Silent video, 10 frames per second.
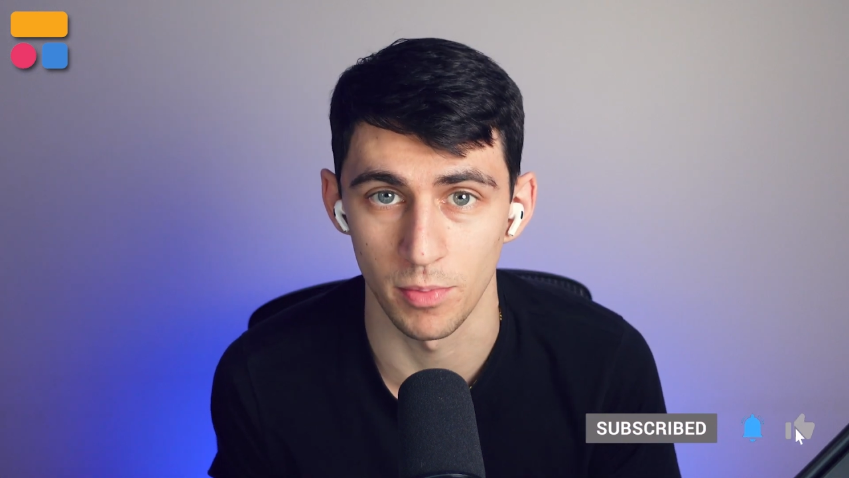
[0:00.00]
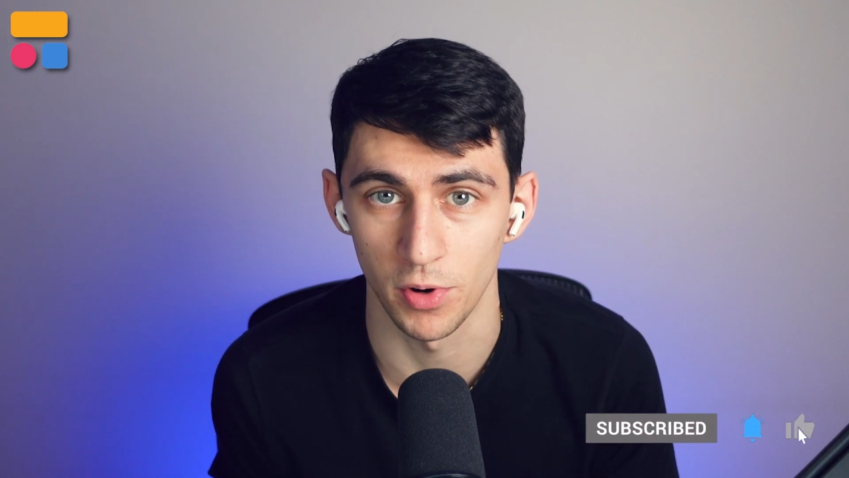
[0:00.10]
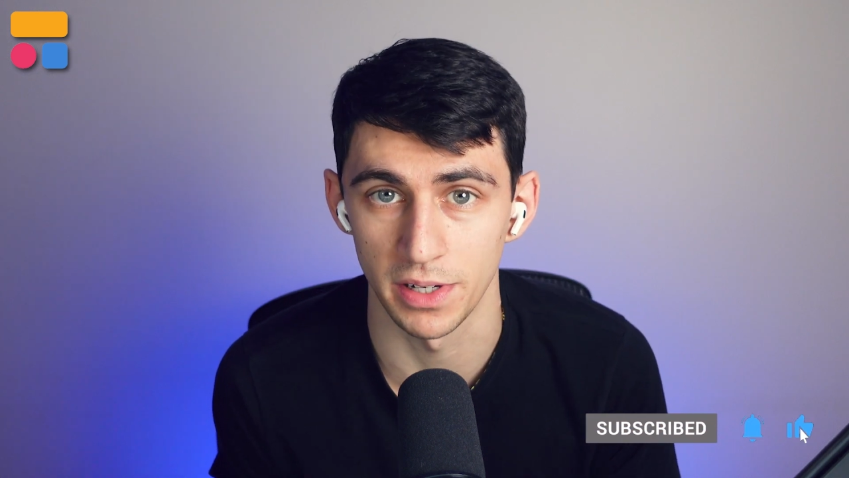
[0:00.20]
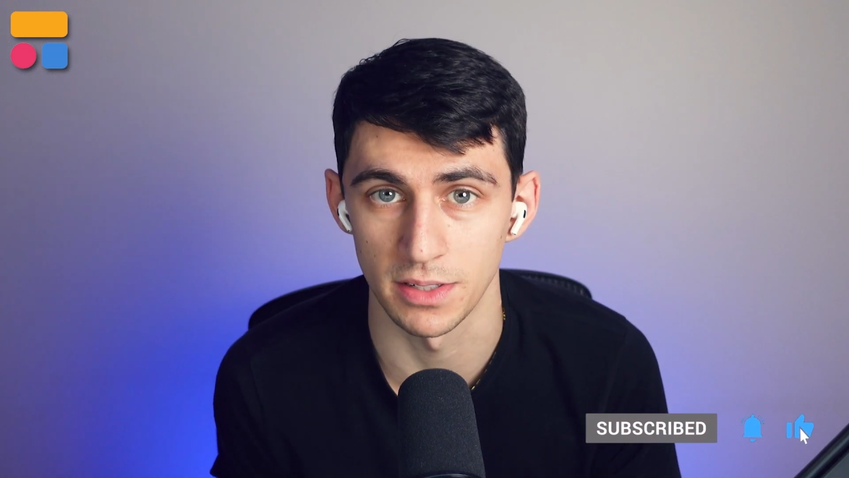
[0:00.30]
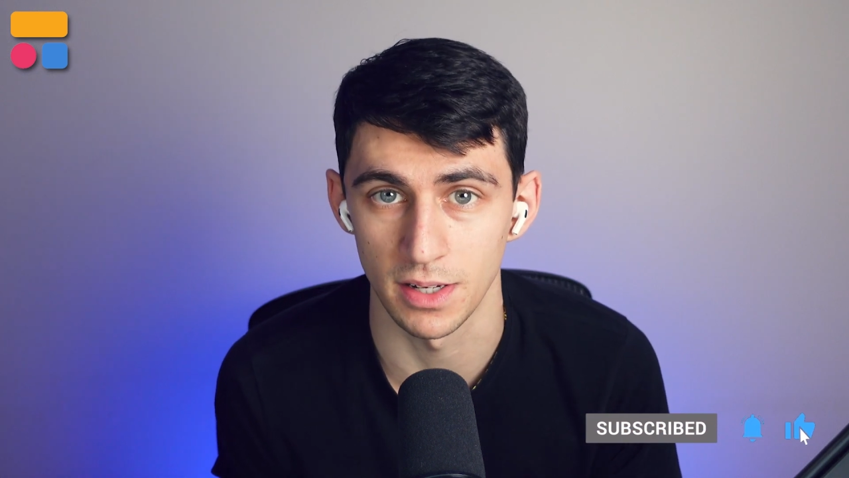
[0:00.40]

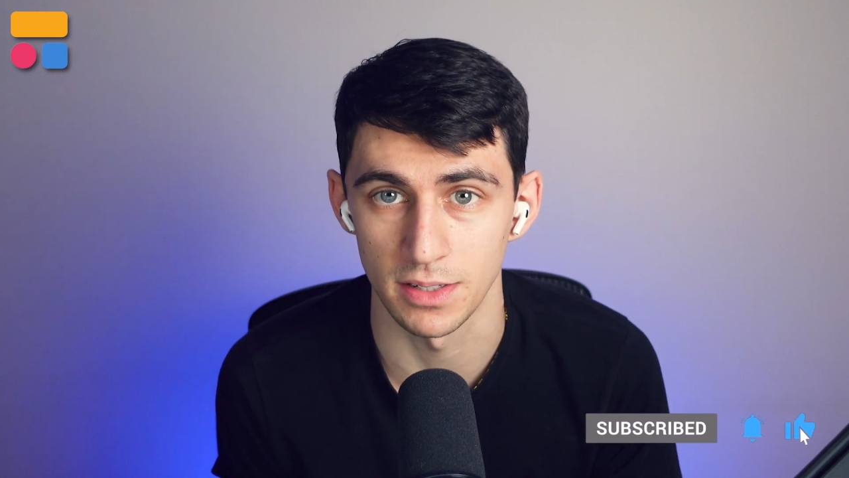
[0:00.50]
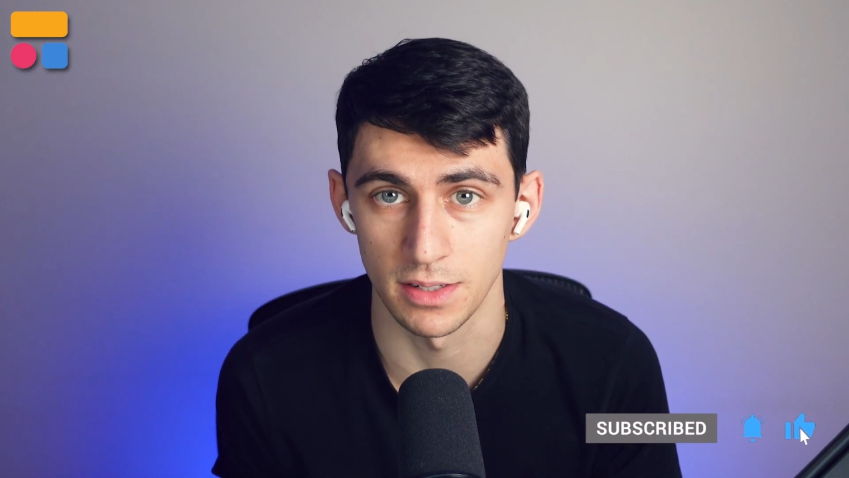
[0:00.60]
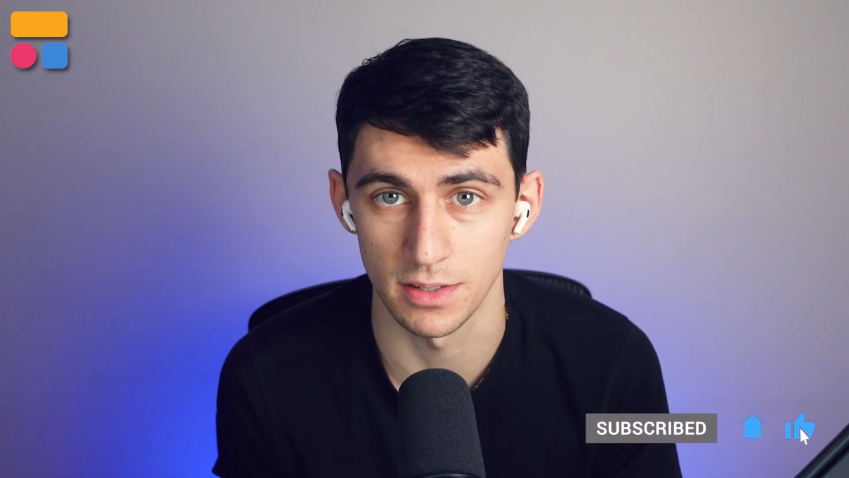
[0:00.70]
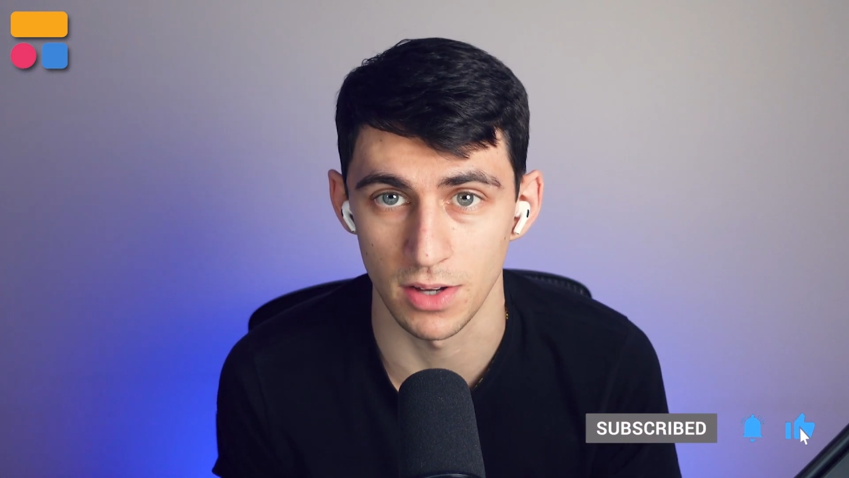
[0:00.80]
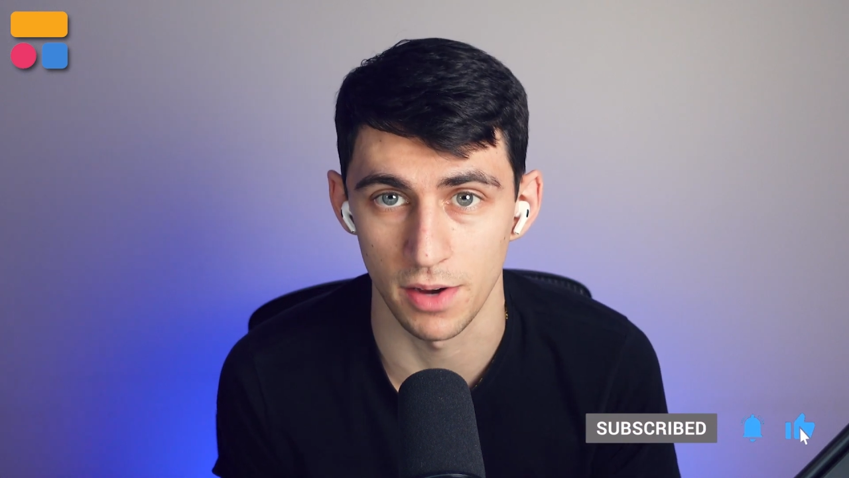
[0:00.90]
more insights
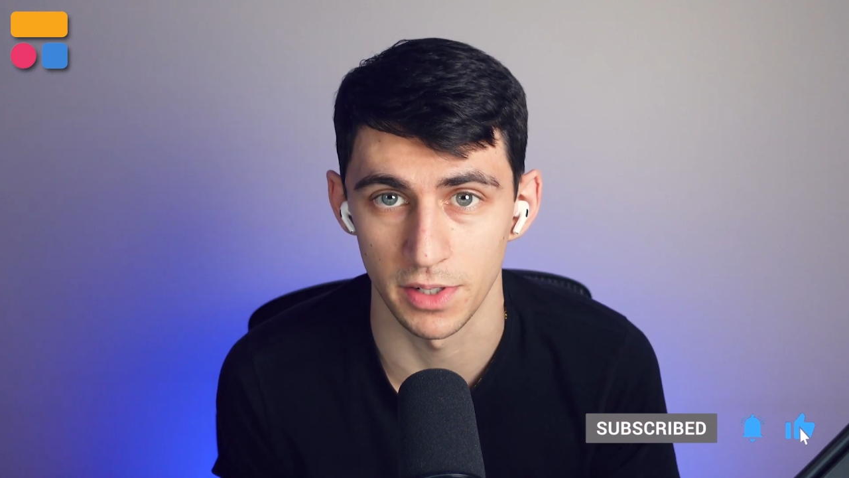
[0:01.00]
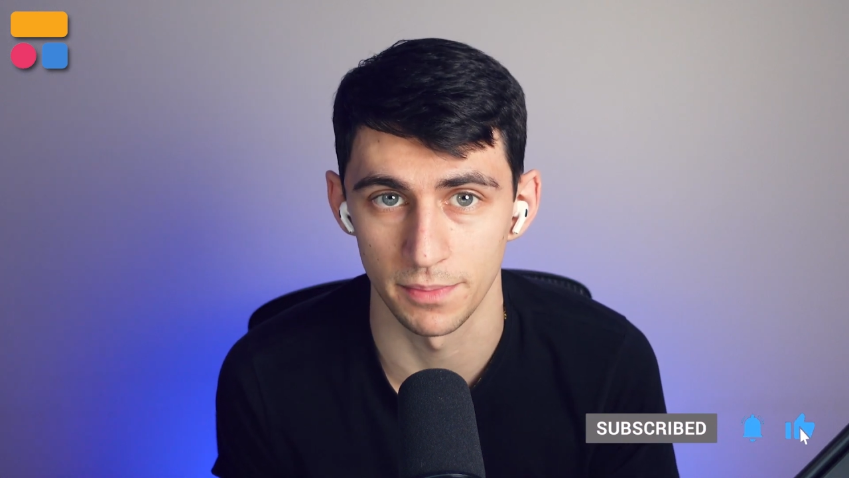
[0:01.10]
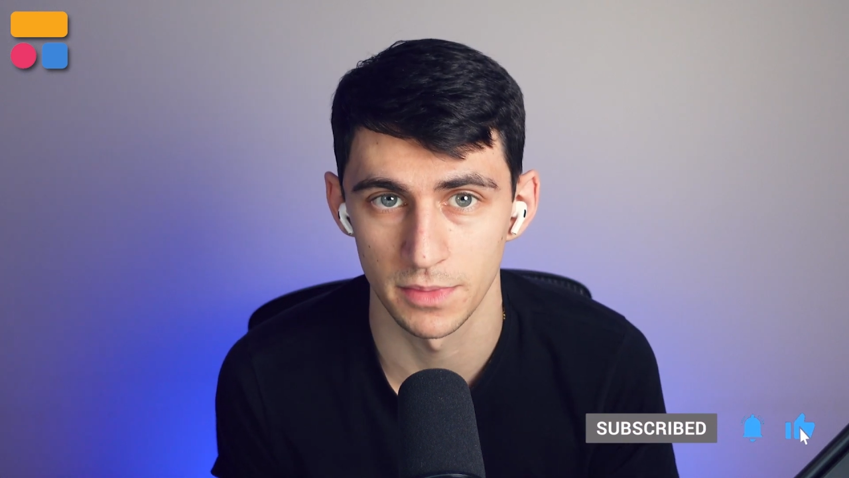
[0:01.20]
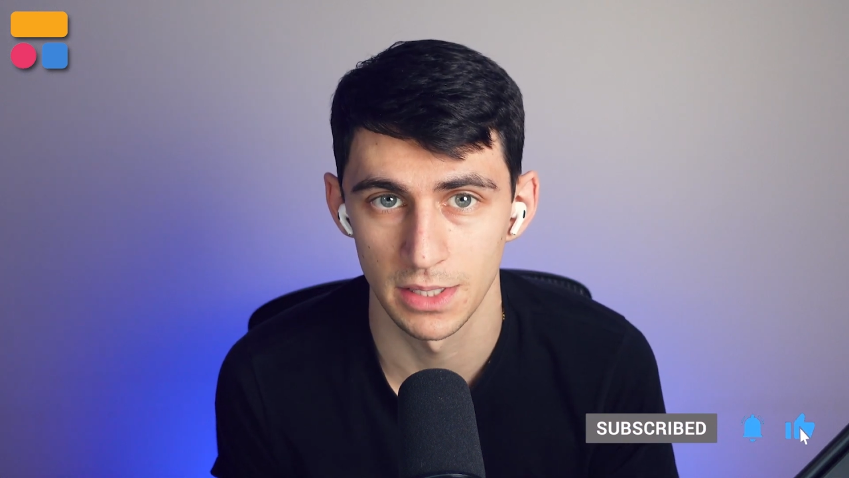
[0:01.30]
into Softr.